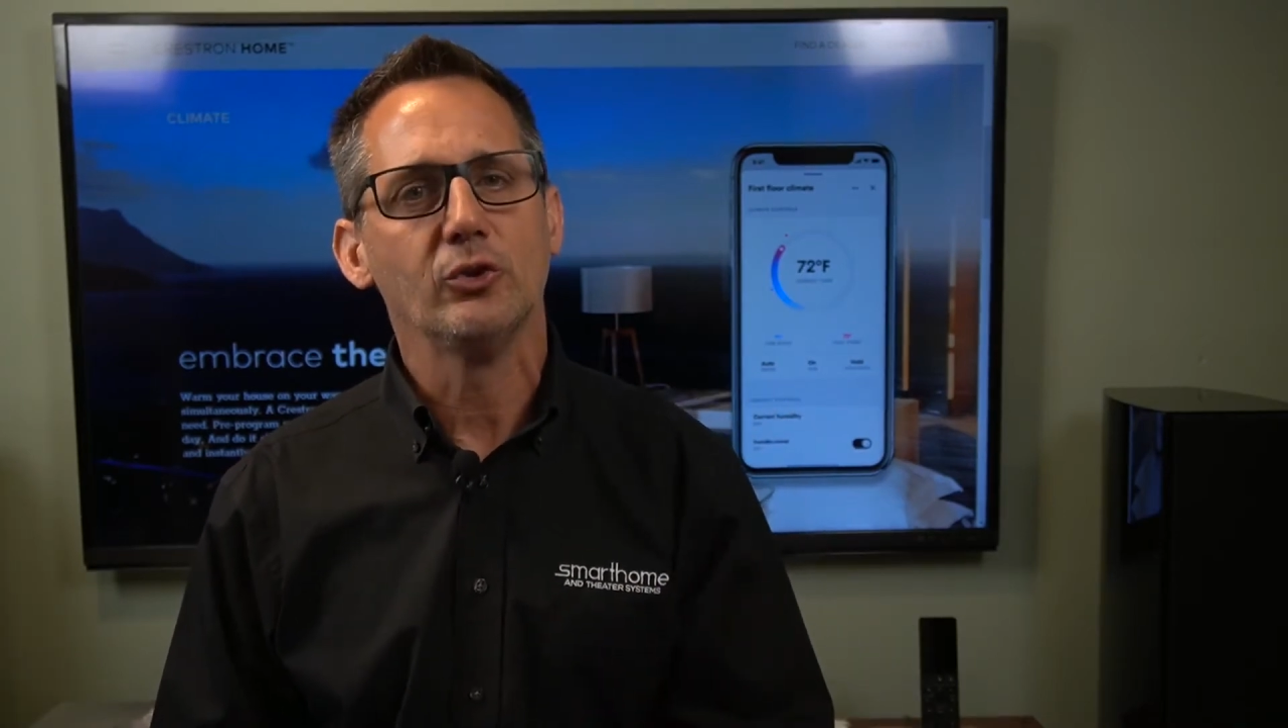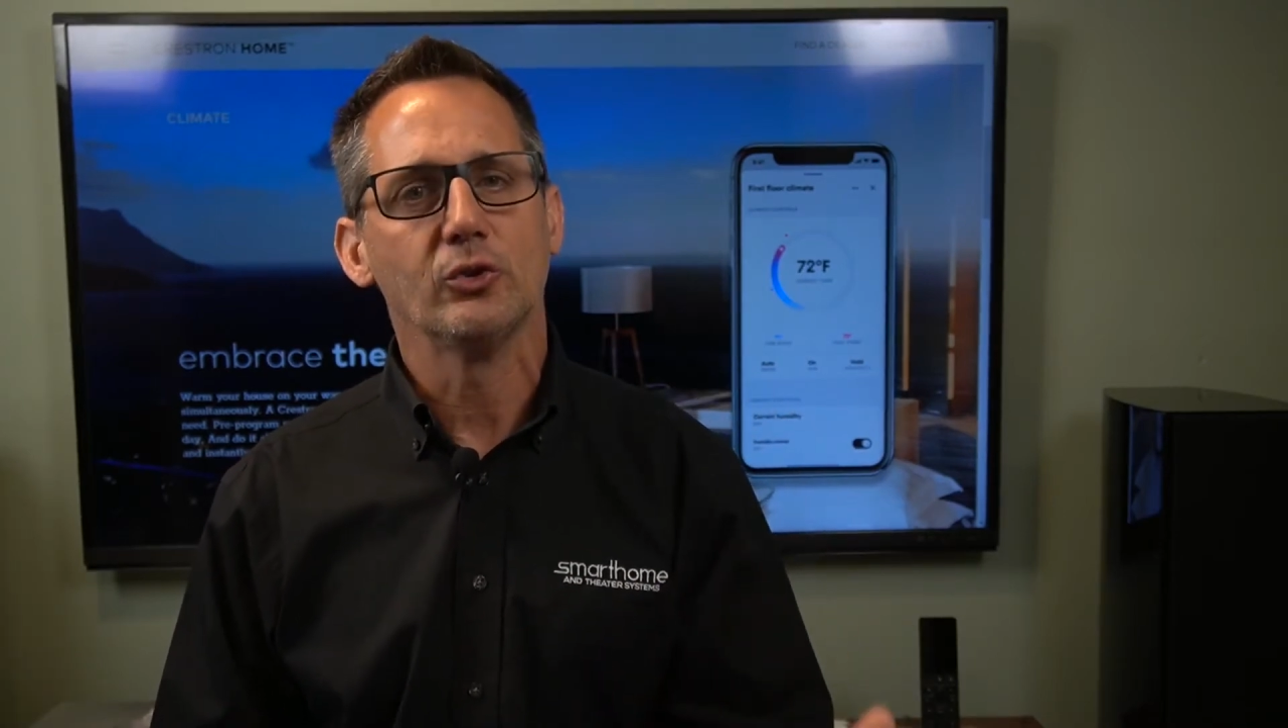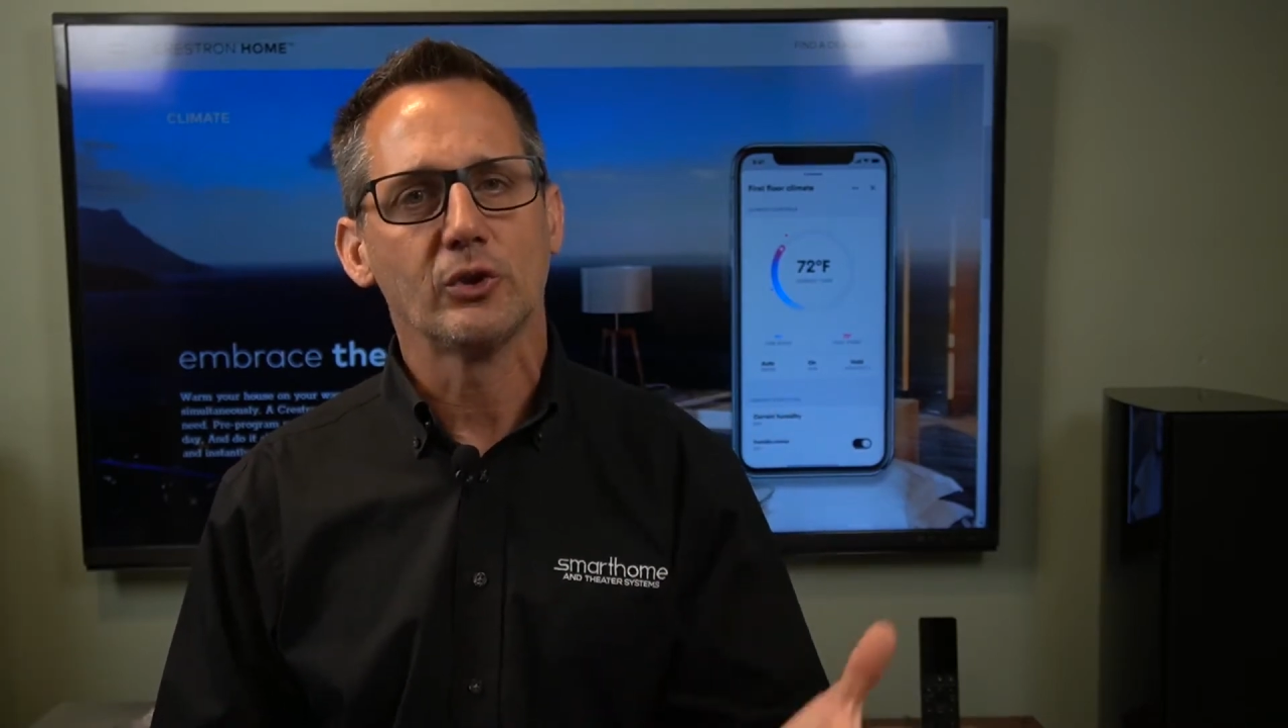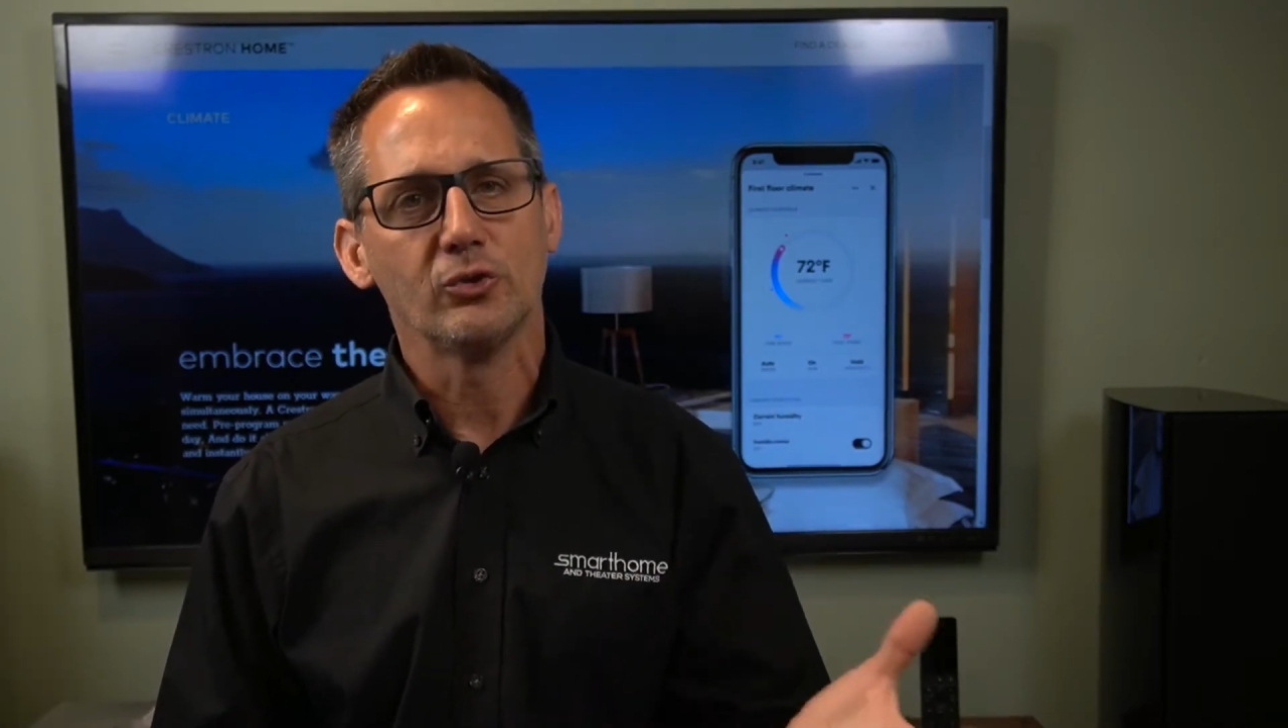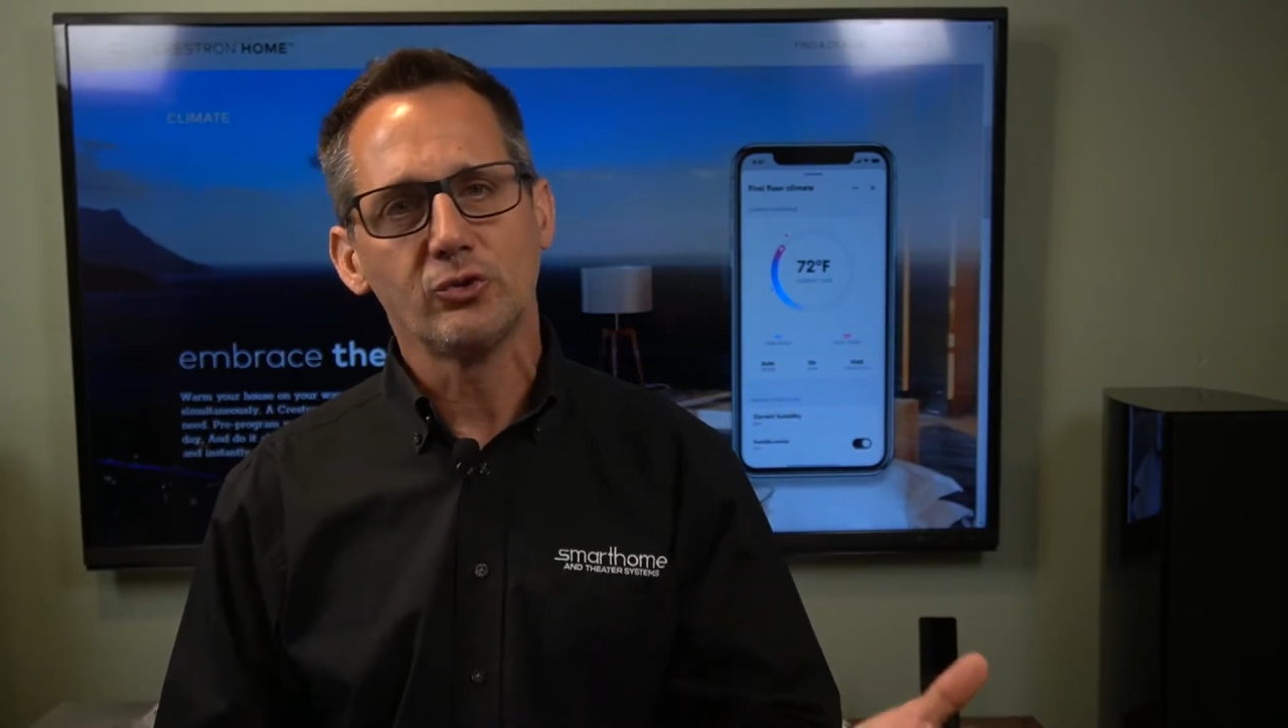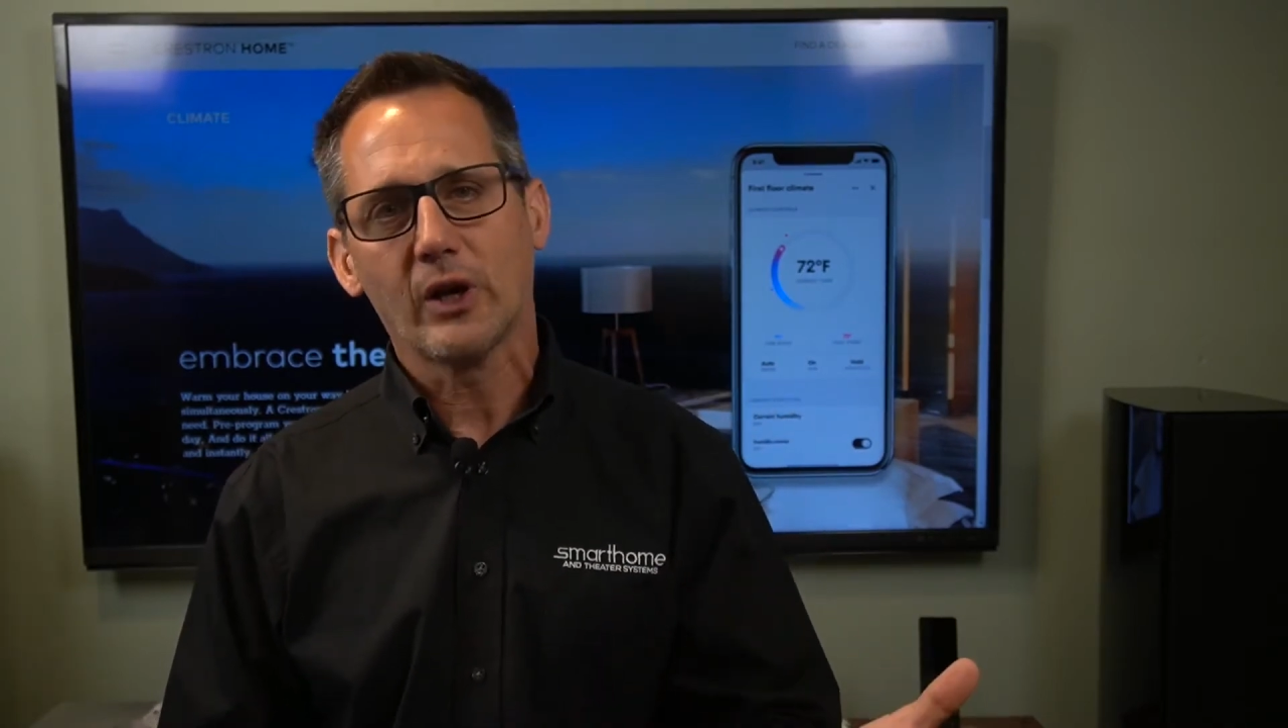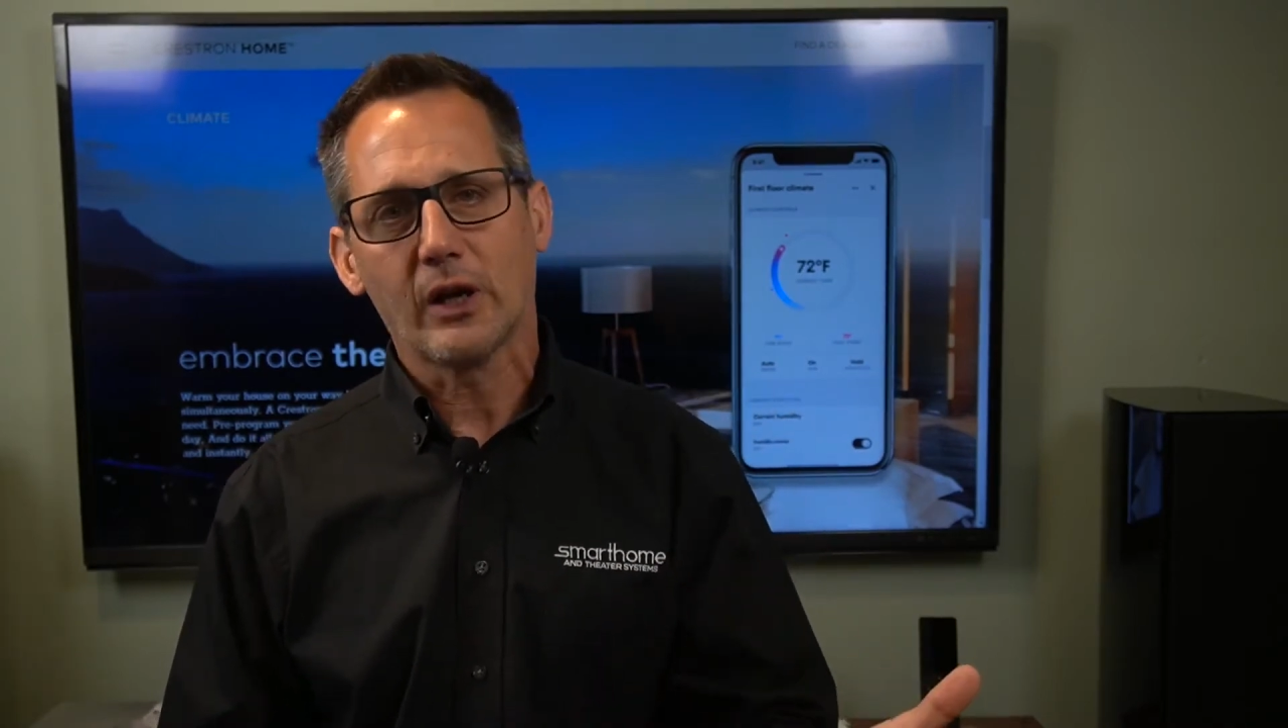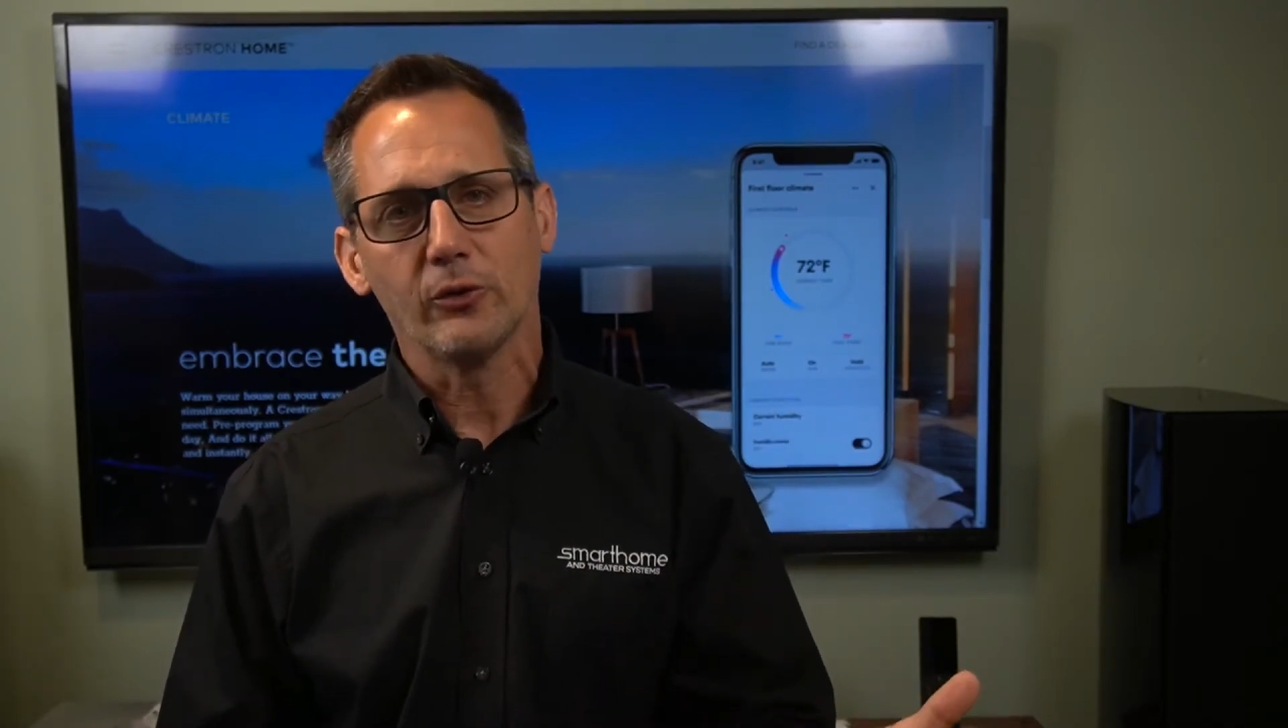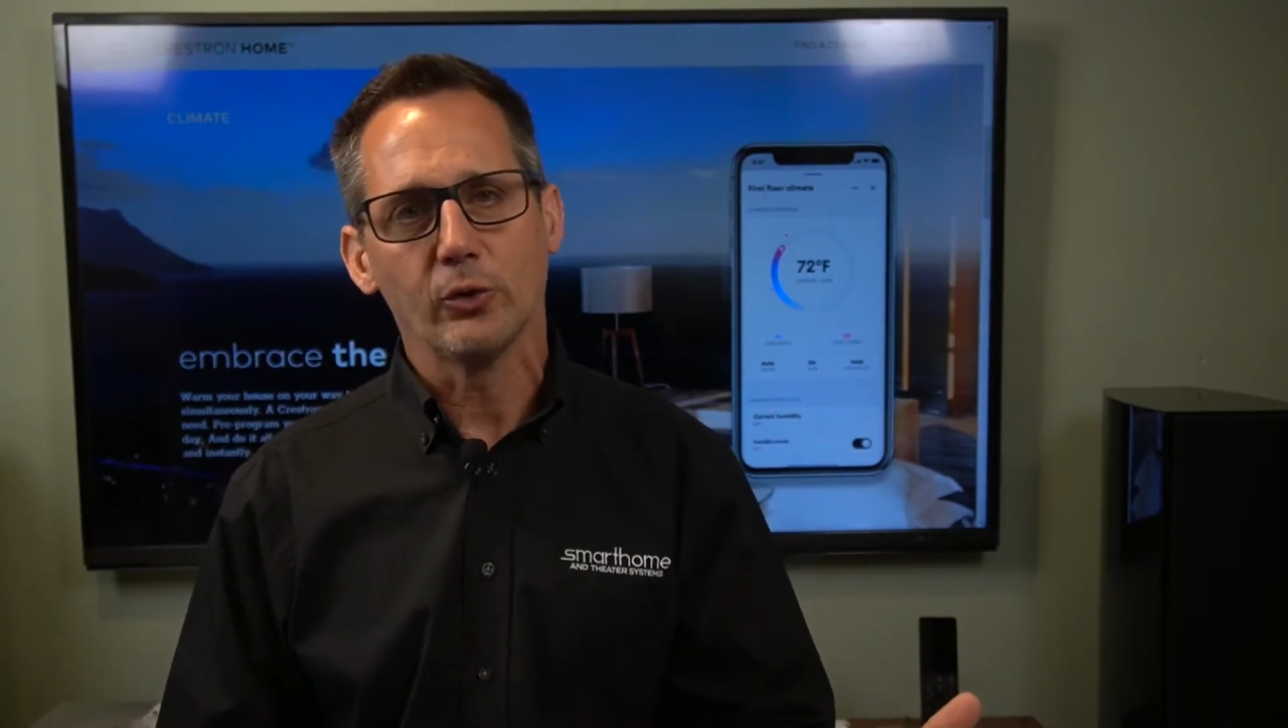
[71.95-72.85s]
You can check out